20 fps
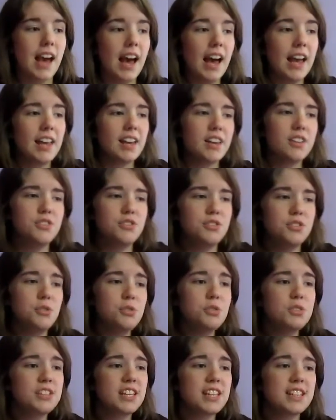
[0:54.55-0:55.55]
Zeus has
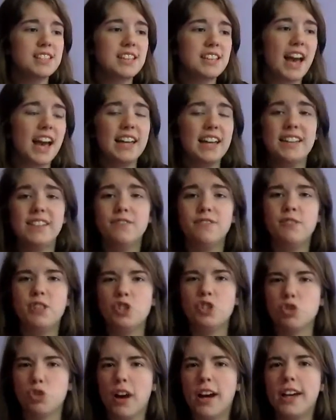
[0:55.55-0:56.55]
kind of been trying
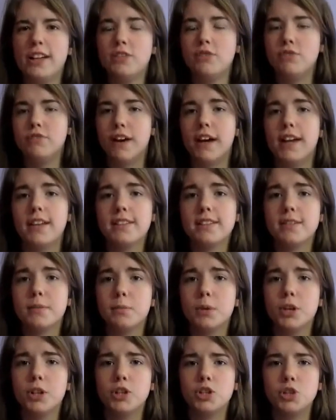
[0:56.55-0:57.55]
to find someone
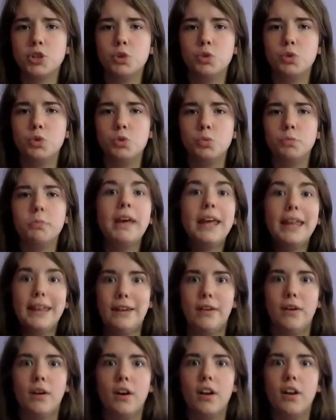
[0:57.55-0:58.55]
to pin it on
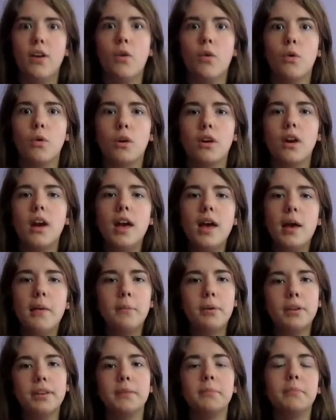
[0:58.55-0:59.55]
or put the
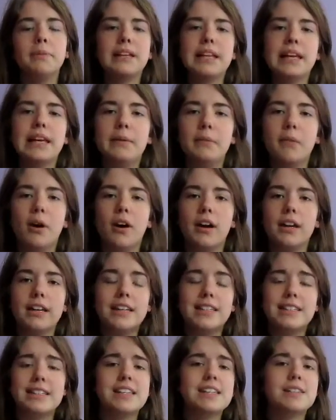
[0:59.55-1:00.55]
blame on, because he doesn't
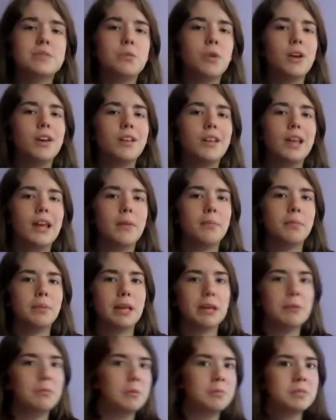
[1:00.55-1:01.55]
want to blame
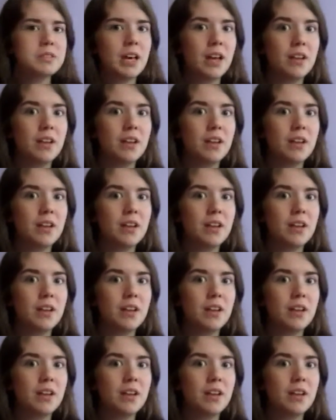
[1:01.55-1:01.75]
himself